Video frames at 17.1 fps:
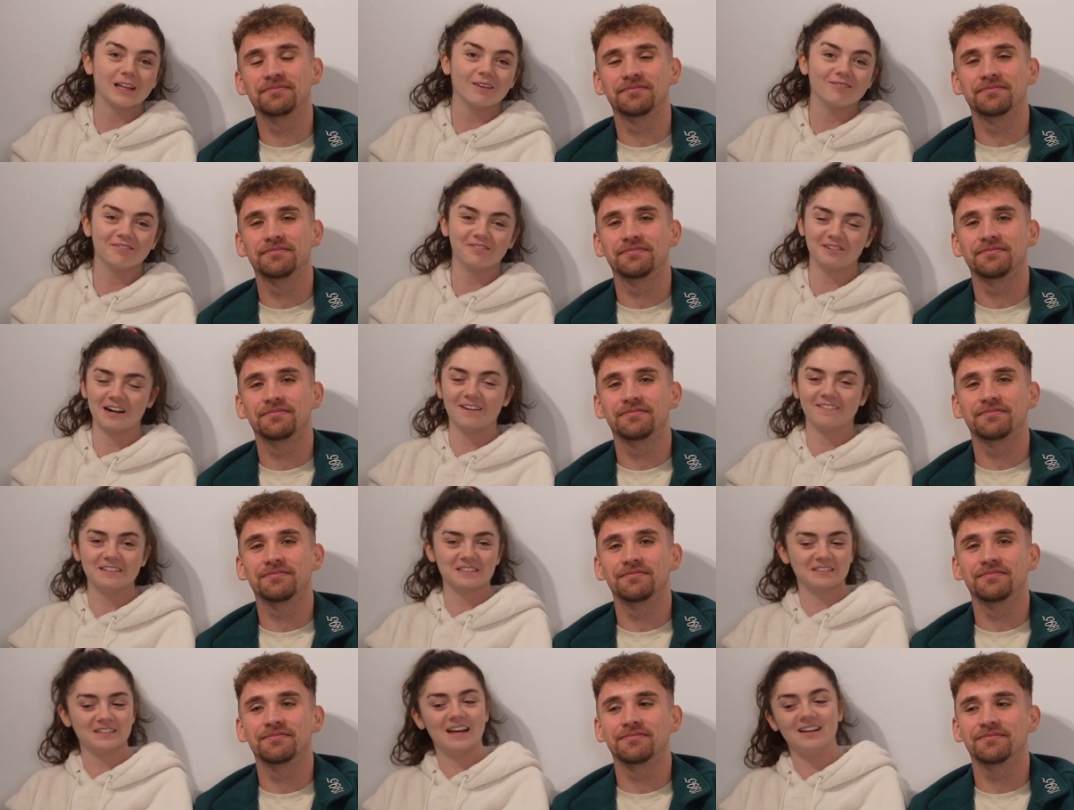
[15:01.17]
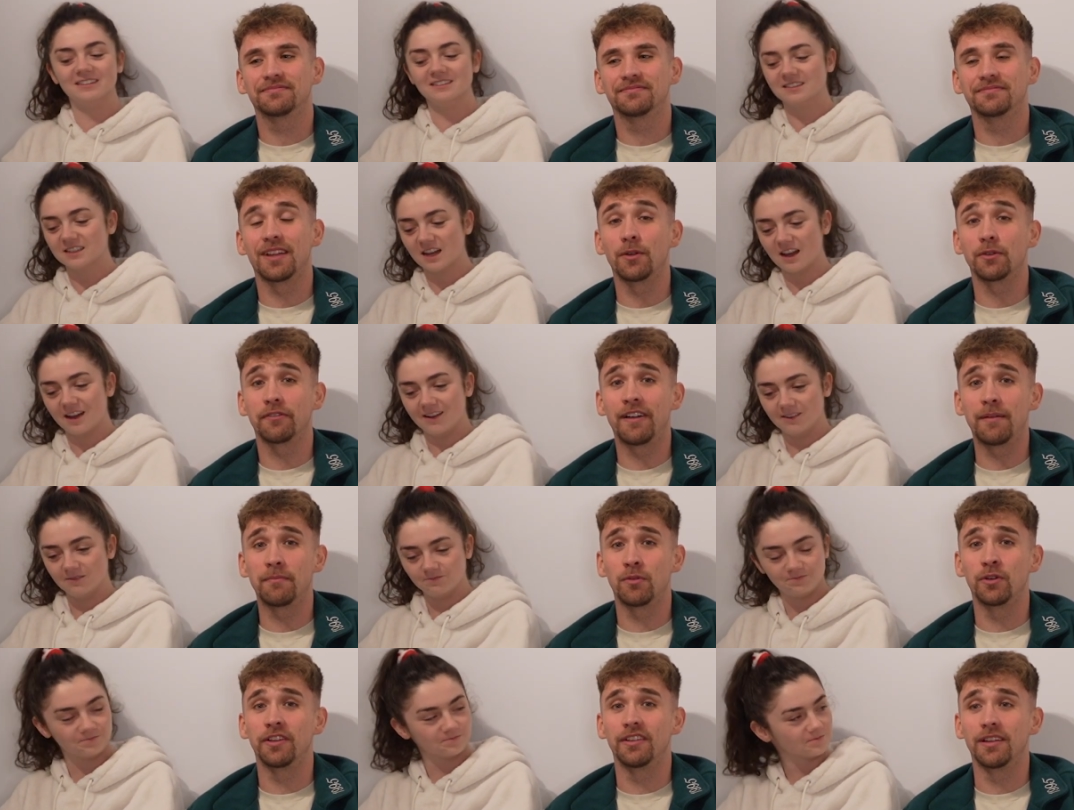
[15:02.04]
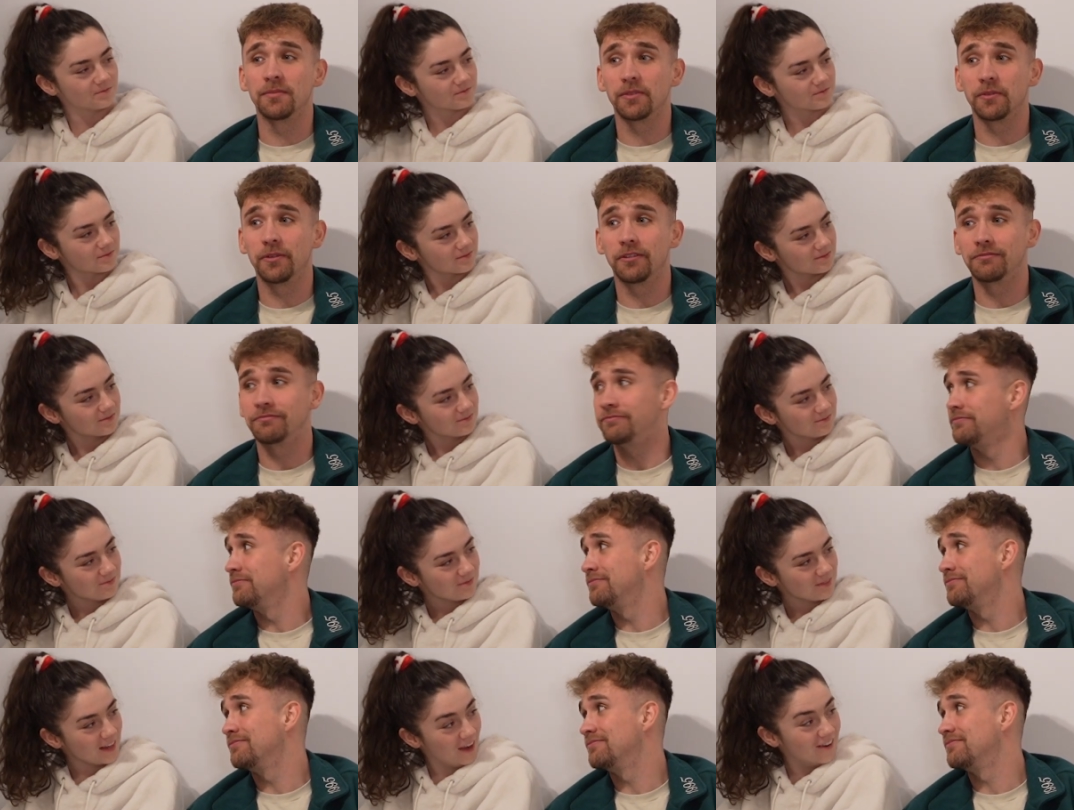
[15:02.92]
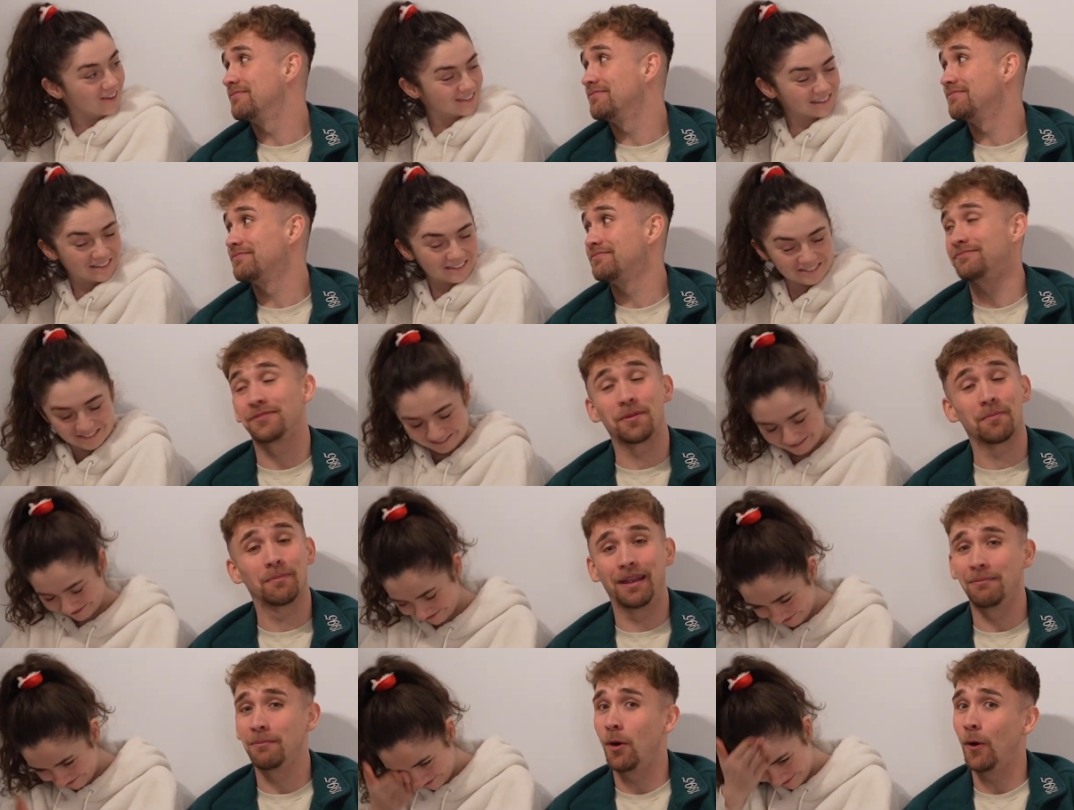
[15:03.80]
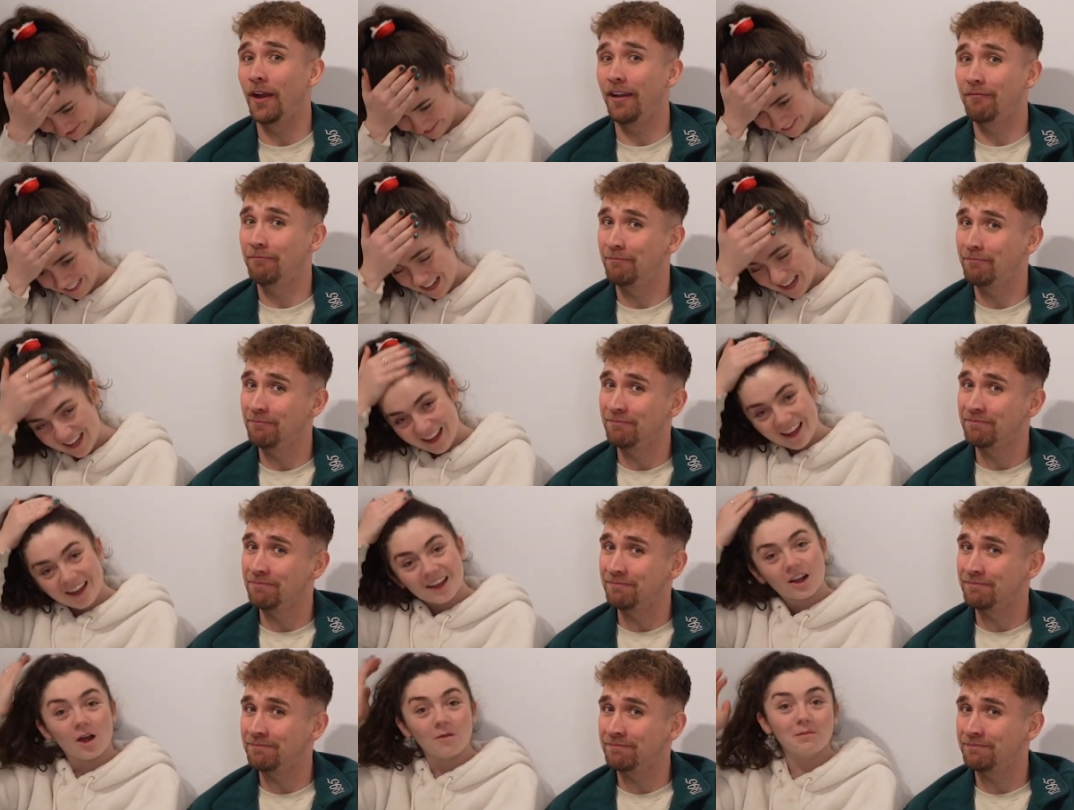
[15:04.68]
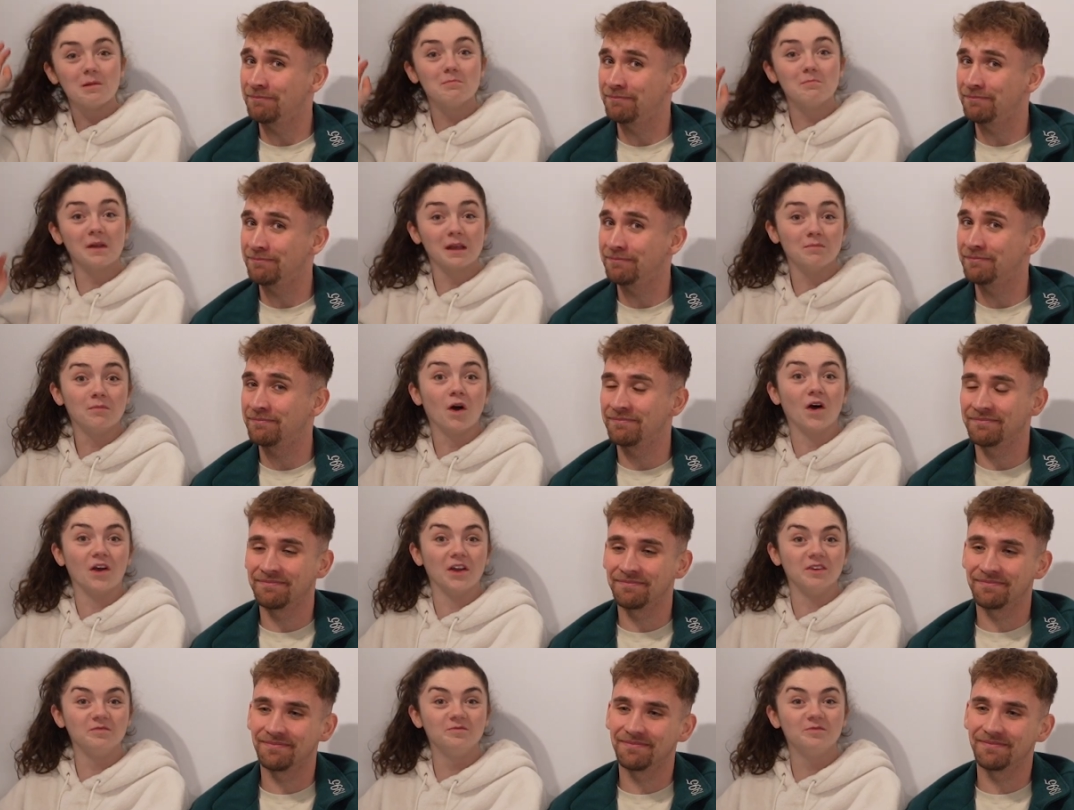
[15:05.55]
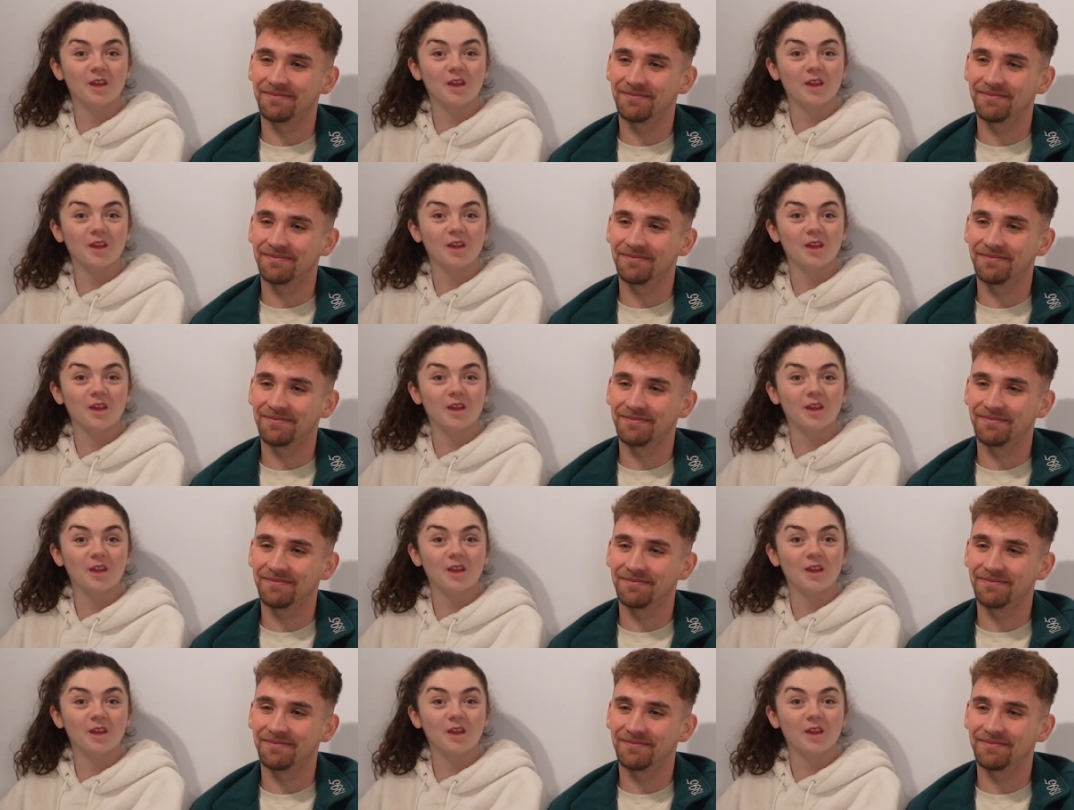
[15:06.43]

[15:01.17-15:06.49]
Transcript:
Speaker 1: them for hours on end. I was um, fat boy in
Speaker 2: them as well a big boy.
Speaker 1: Comment big boy